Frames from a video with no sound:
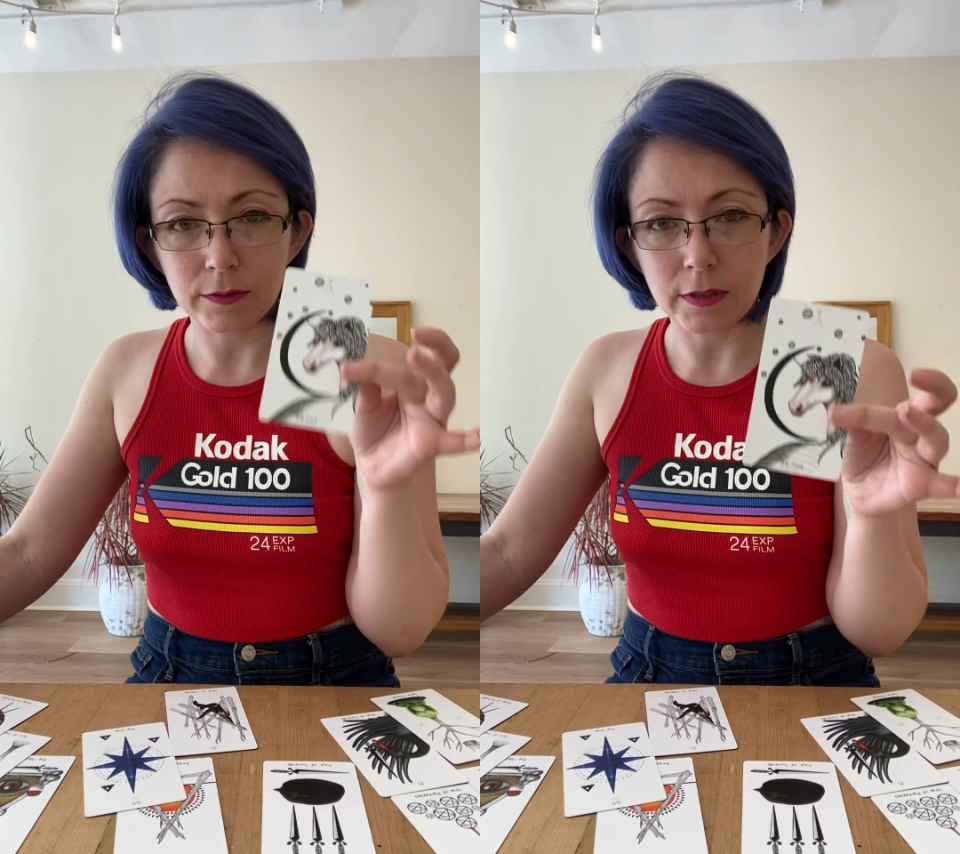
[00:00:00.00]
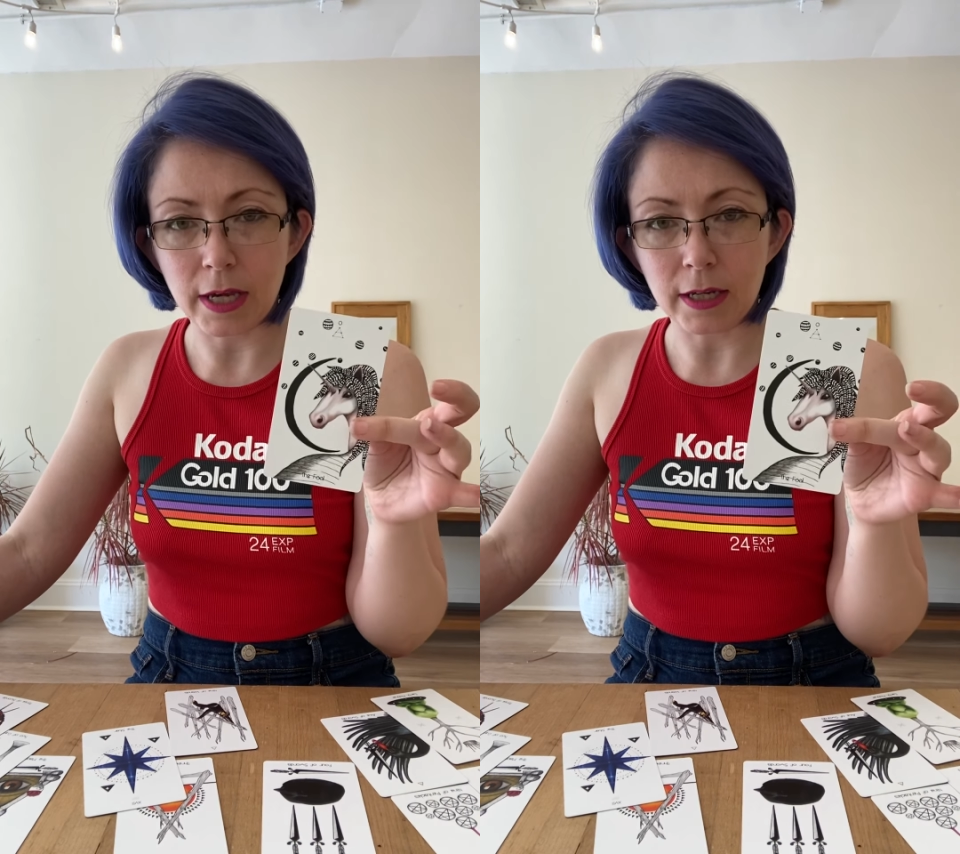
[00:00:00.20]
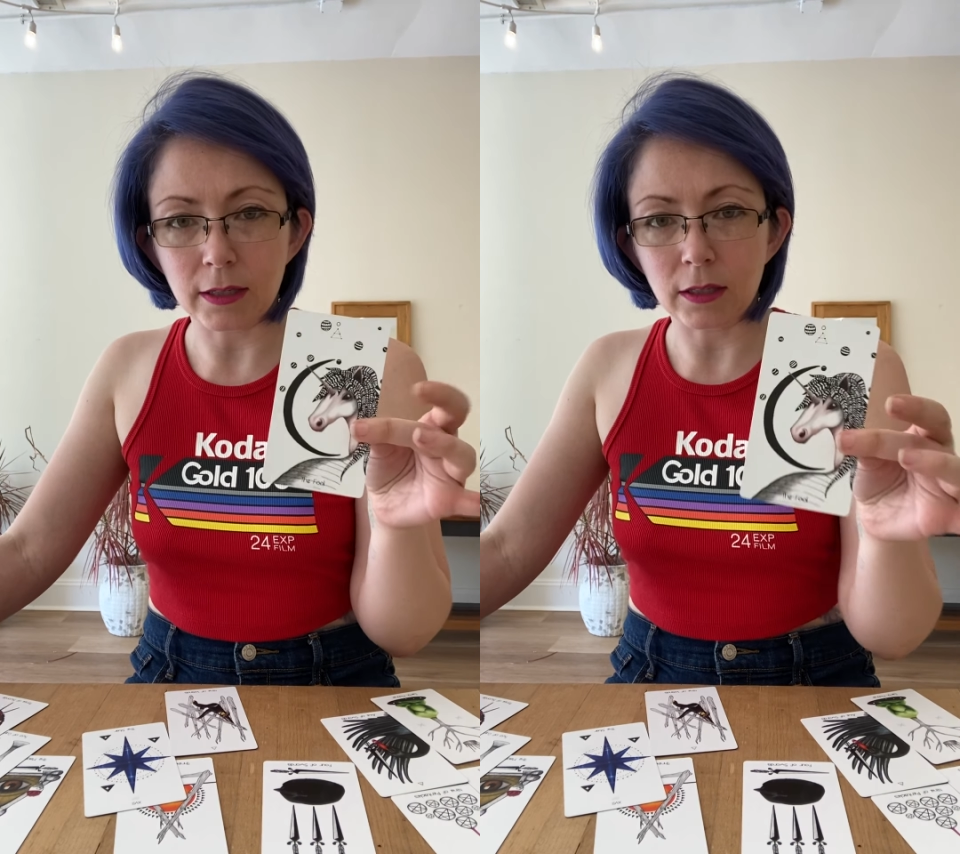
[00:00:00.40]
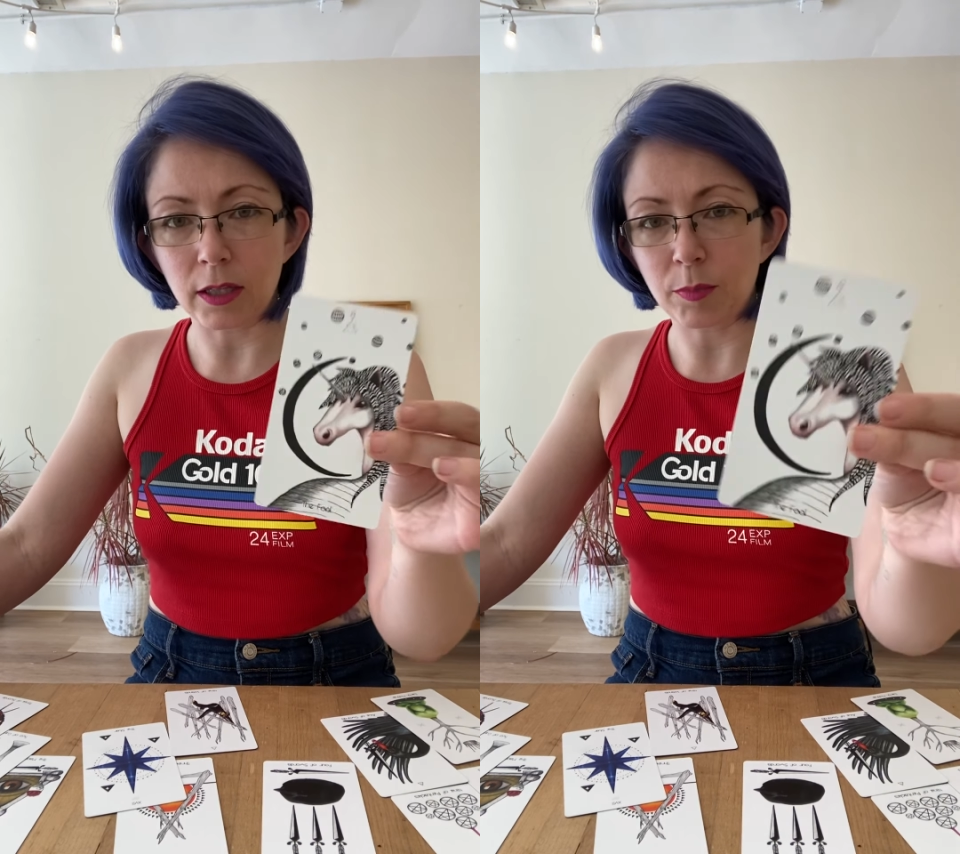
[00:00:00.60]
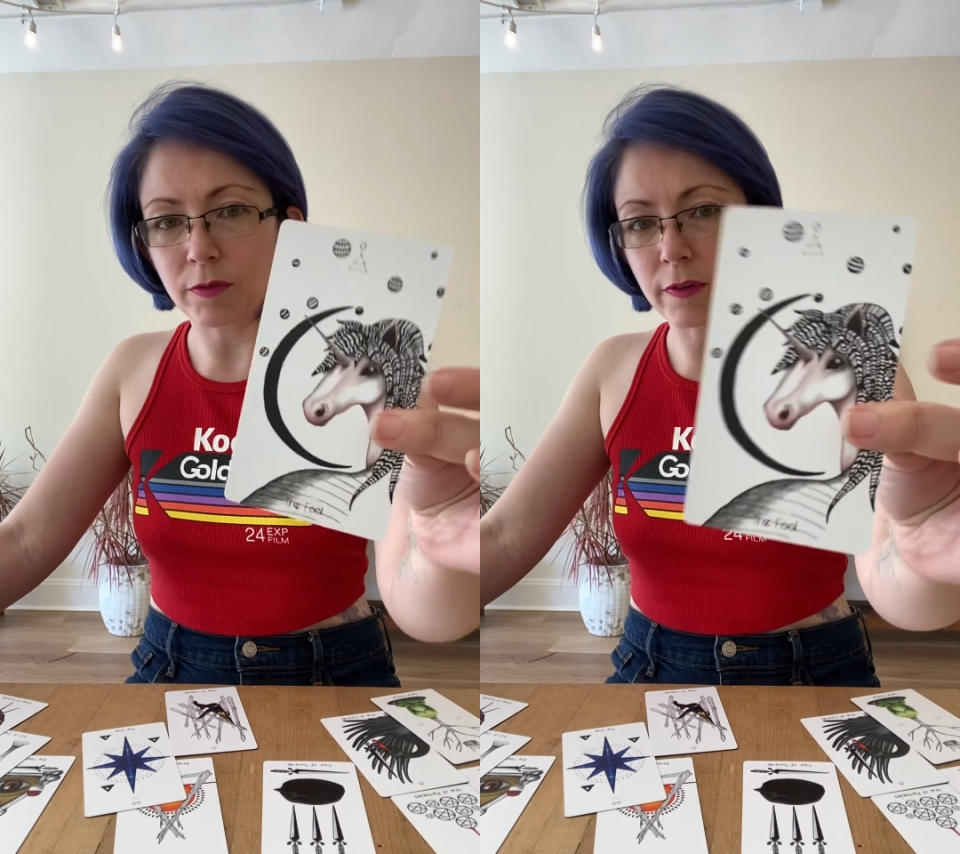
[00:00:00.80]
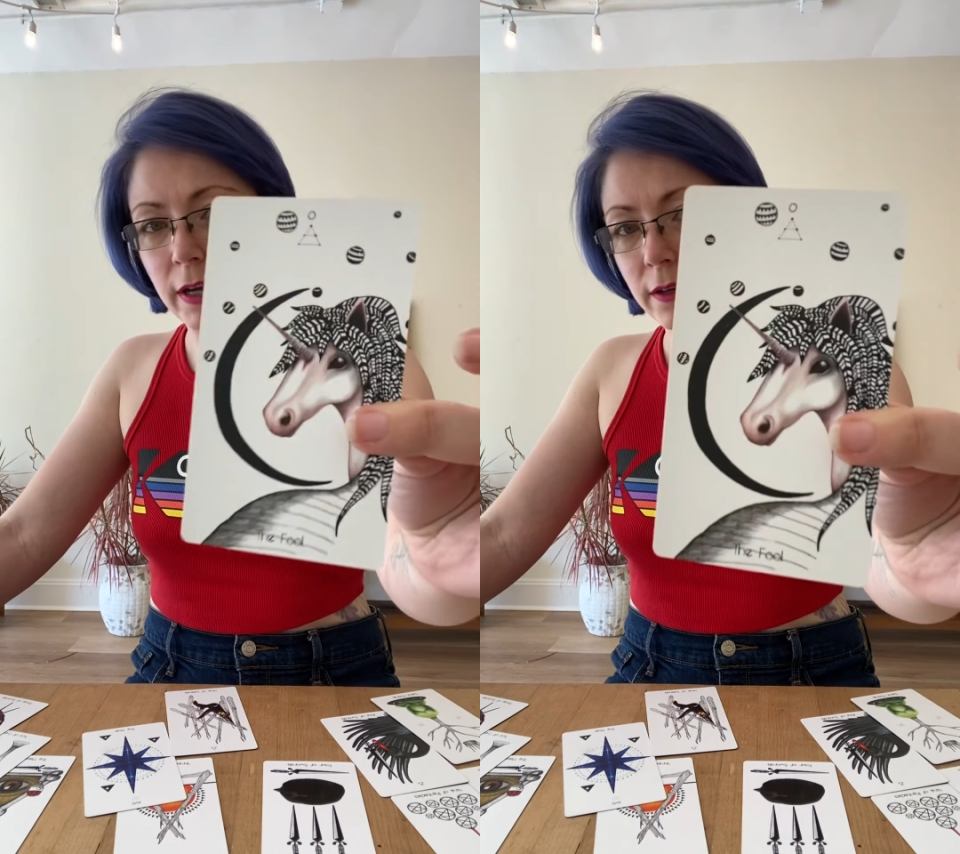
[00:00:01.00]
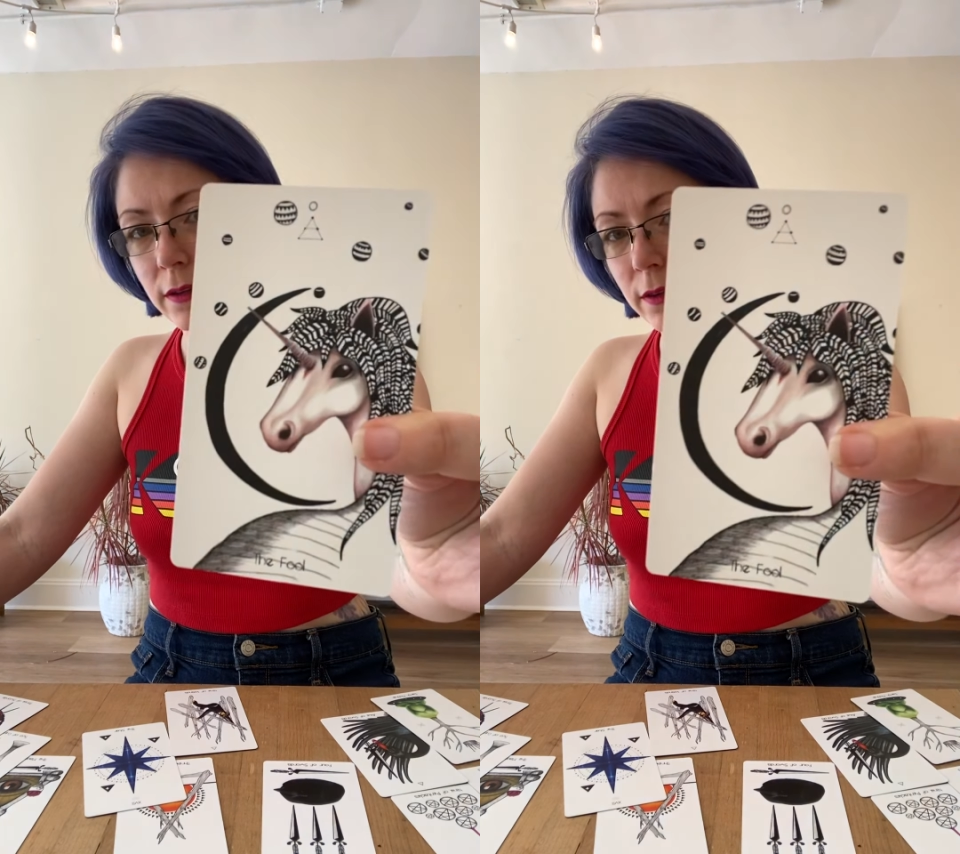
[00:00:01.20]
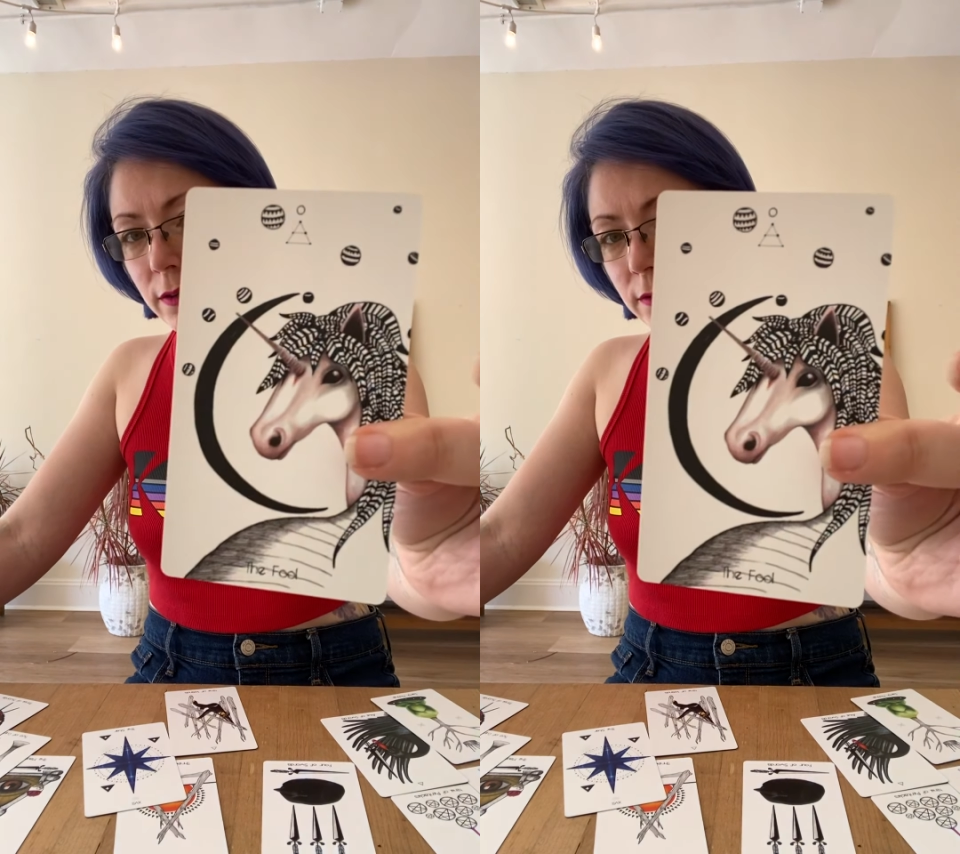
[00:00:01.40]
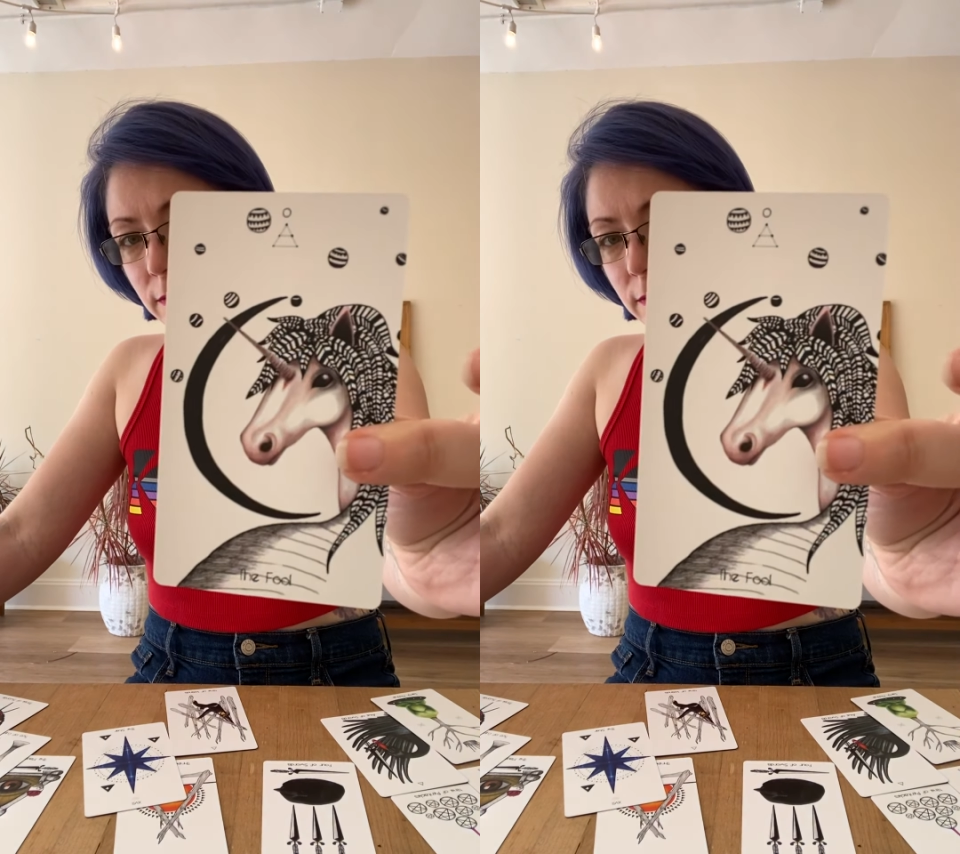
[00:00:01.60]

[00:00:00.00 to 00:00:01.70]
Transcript: taking the leap of faith,